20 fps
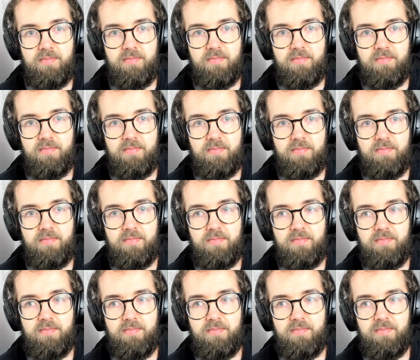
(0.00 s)

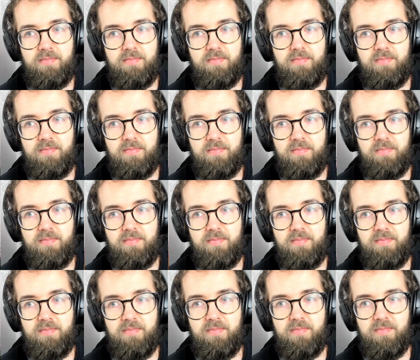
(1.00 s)

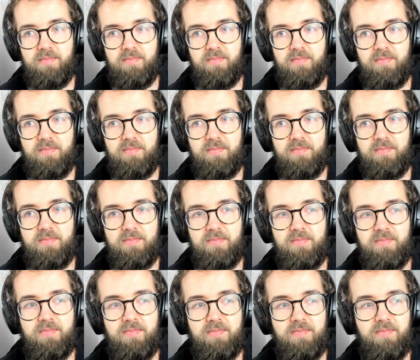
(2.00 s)

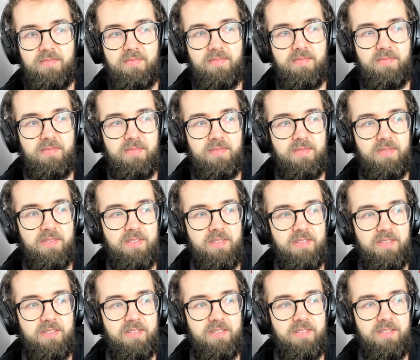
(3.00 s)

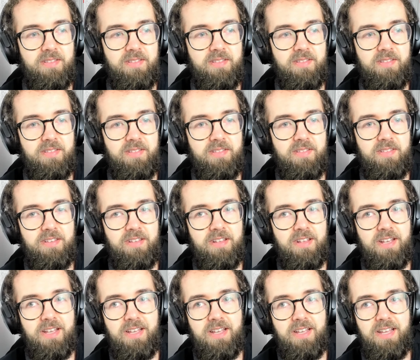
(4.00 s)

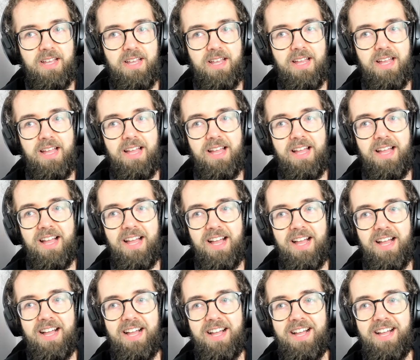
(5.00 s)

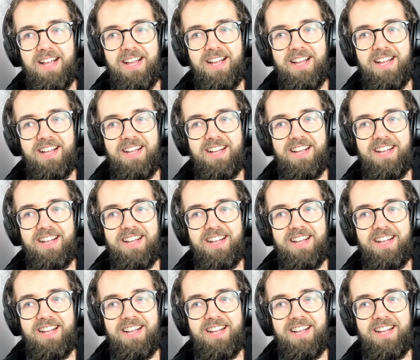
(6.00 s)
The person shown says nothing.